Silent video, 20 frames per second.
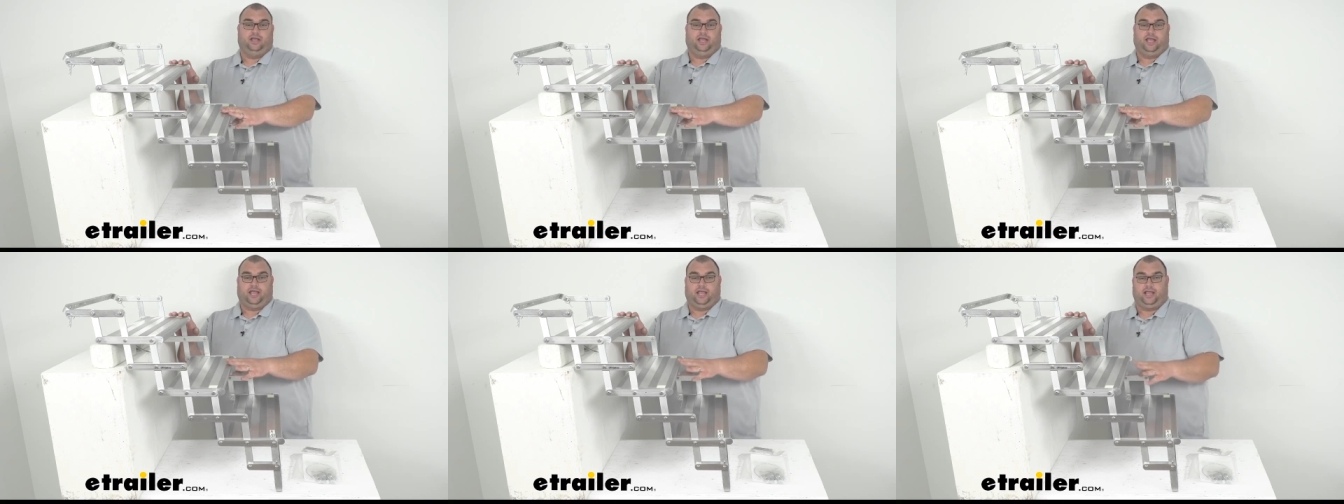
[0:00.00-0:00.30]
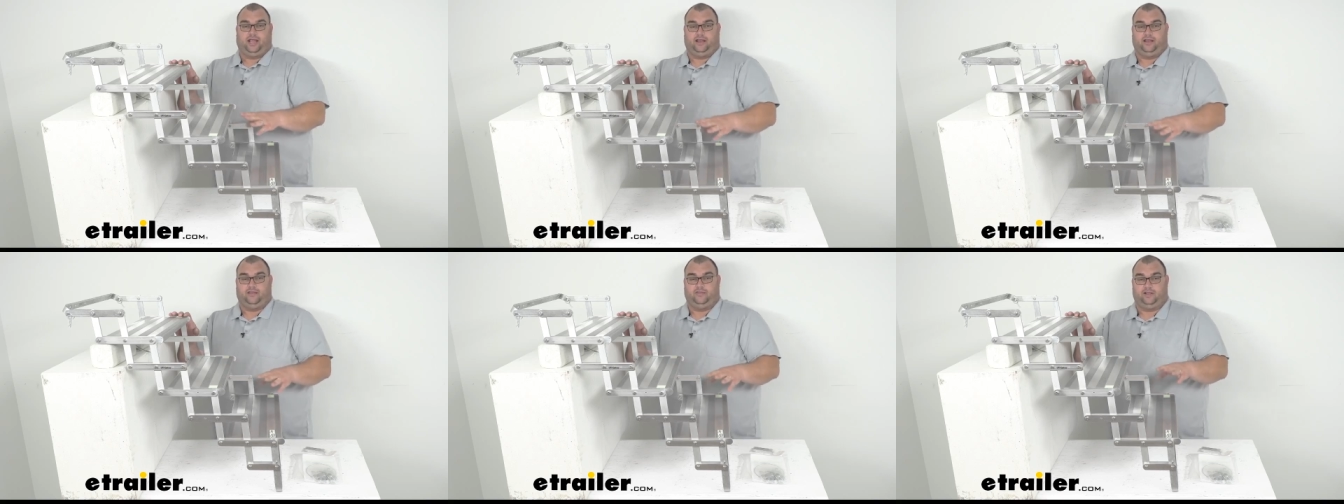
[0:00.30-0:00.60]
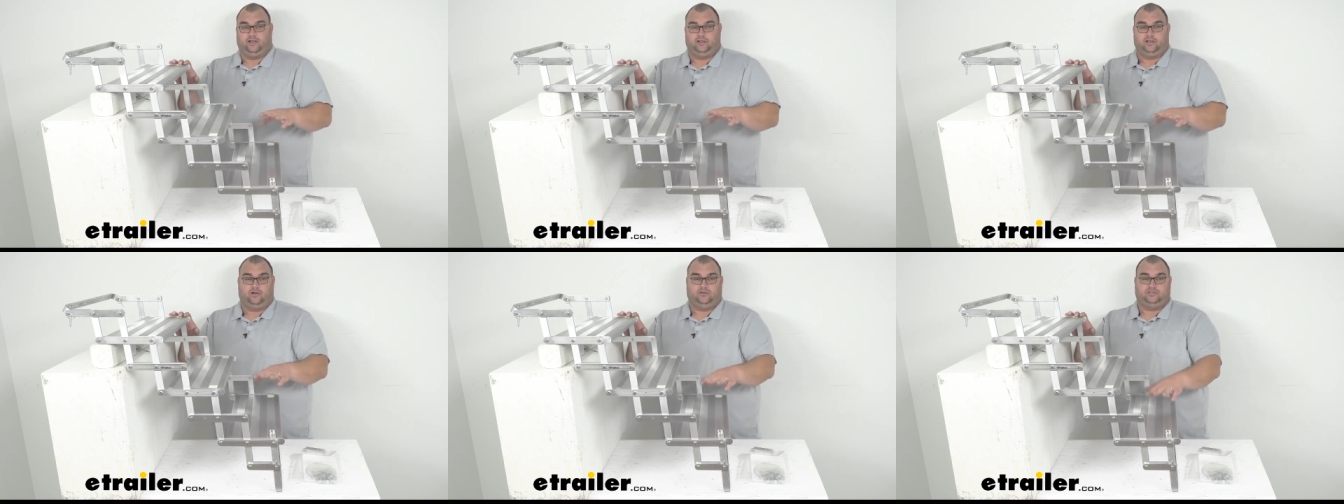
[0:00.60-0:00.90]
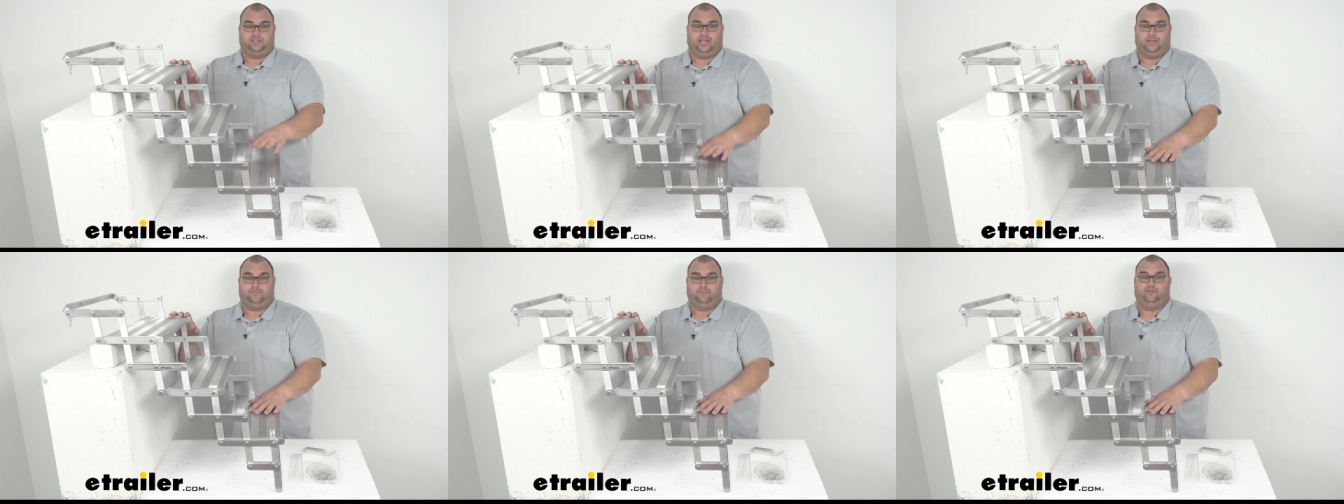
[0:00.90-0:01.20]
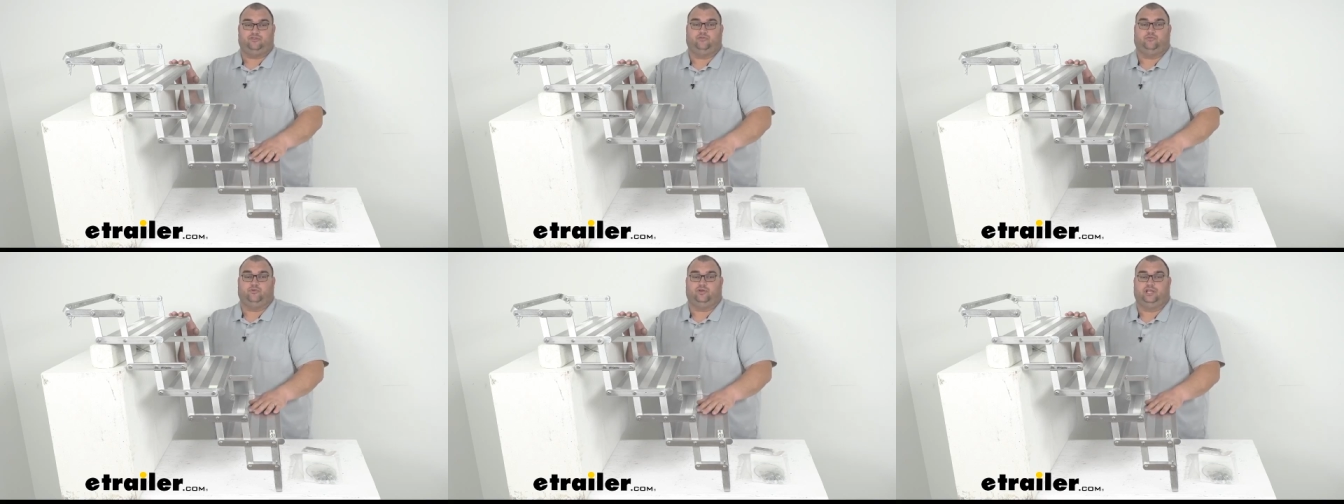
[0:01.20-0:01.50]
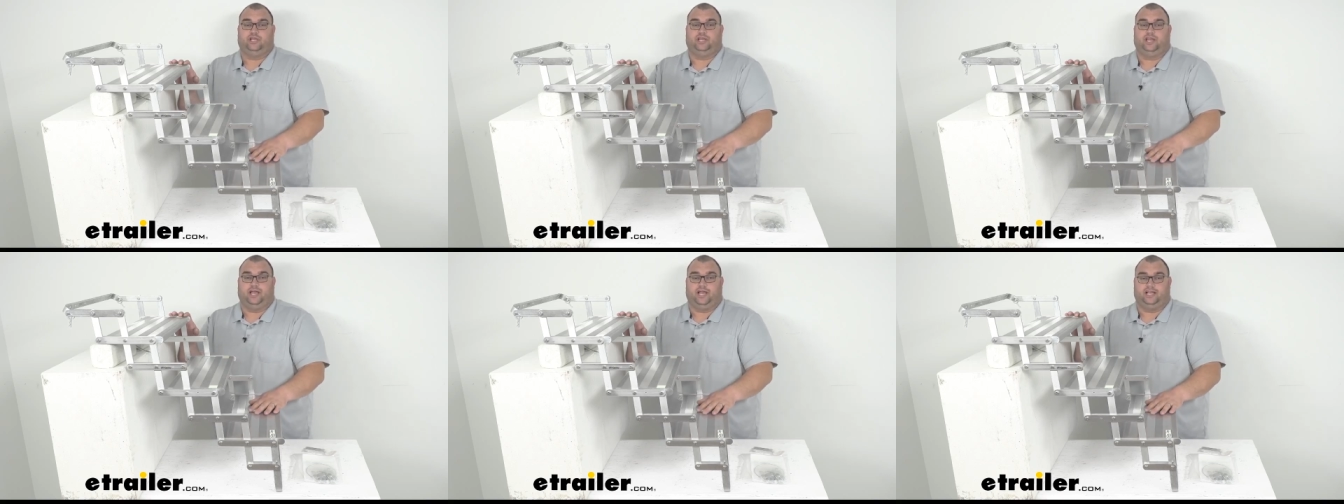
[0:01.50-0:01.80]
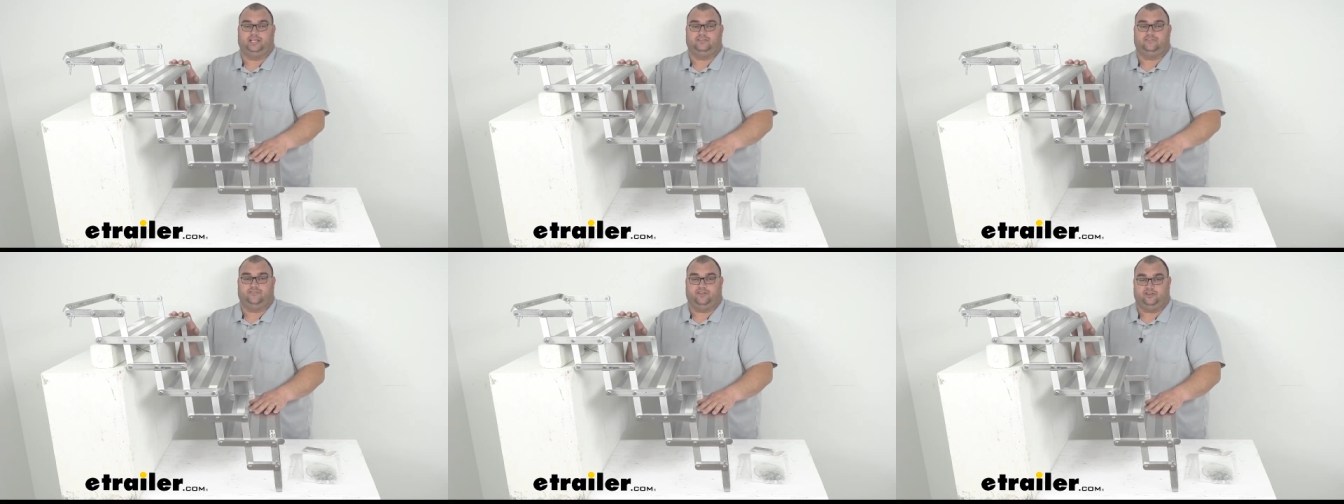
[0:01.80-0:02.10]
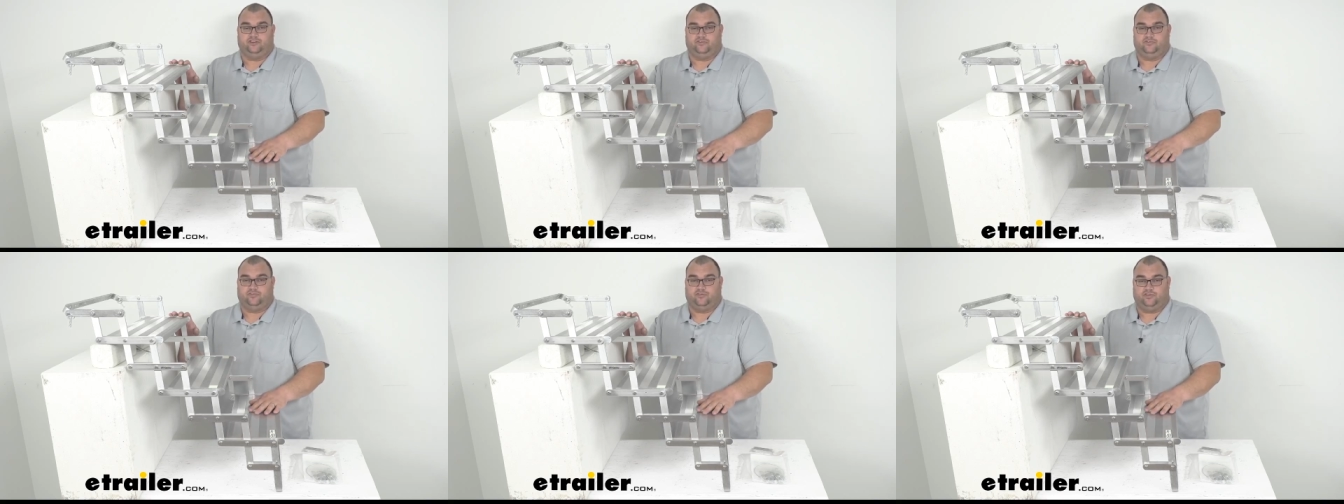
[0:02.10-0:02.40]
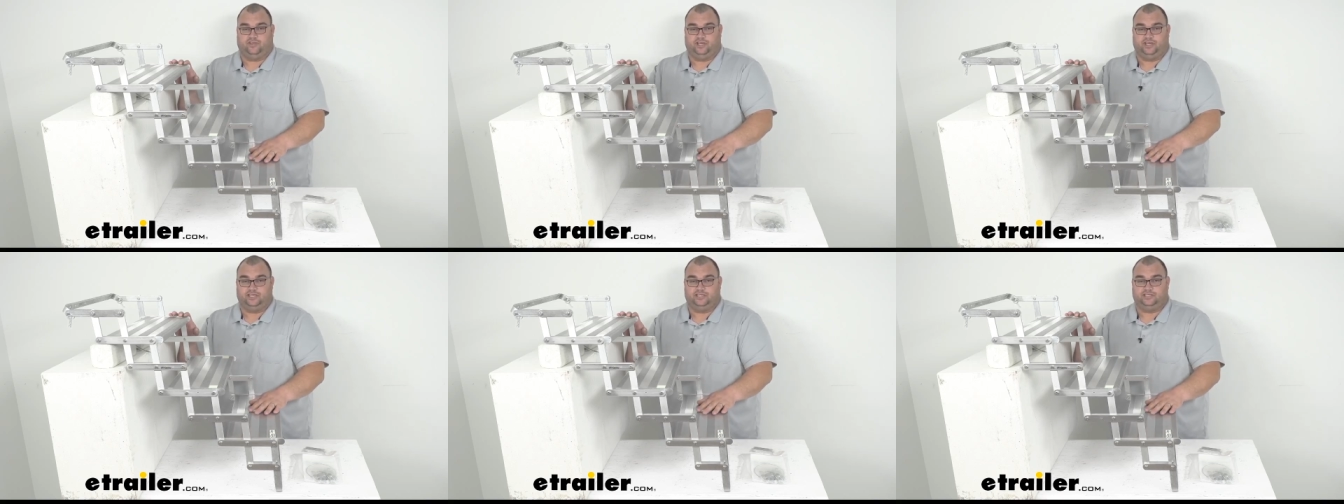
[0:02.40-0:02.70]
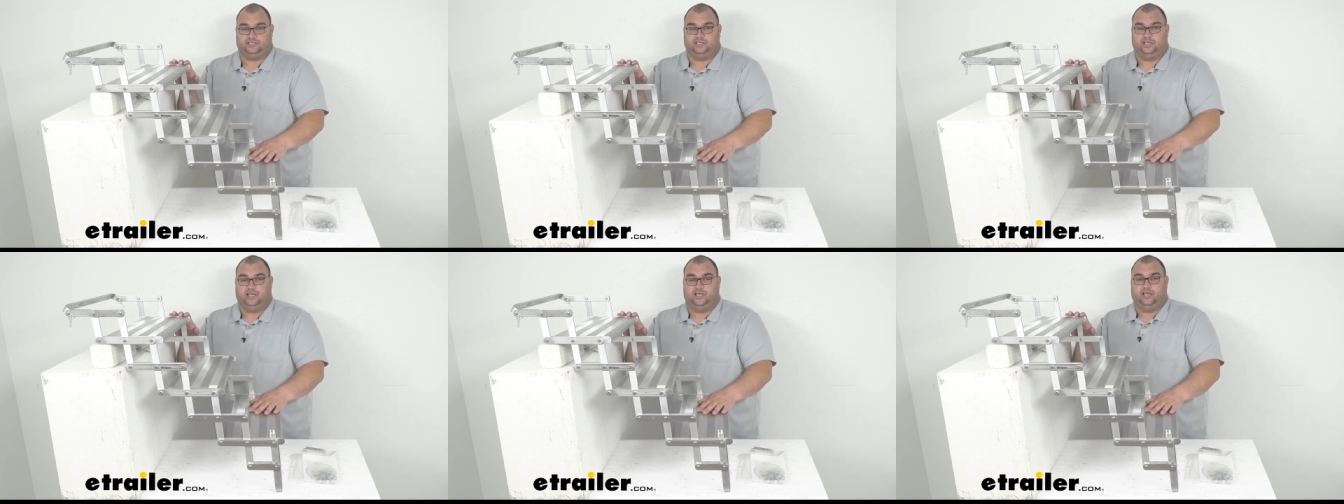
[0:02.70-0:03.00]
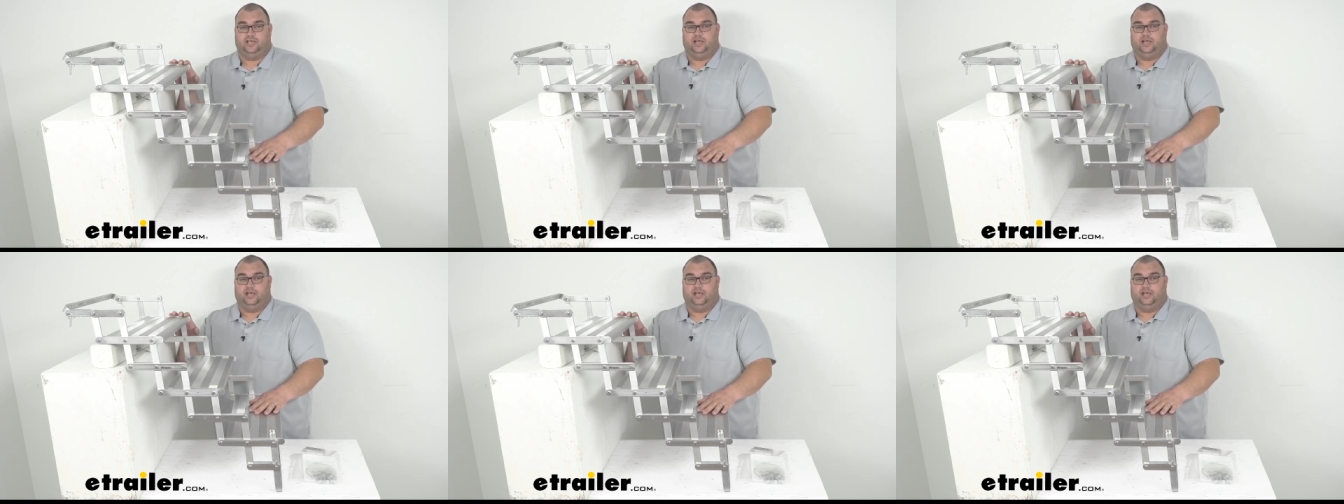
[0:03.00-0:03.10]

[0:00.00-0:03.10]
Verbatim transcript: And the glow tape is a really nice feature for this.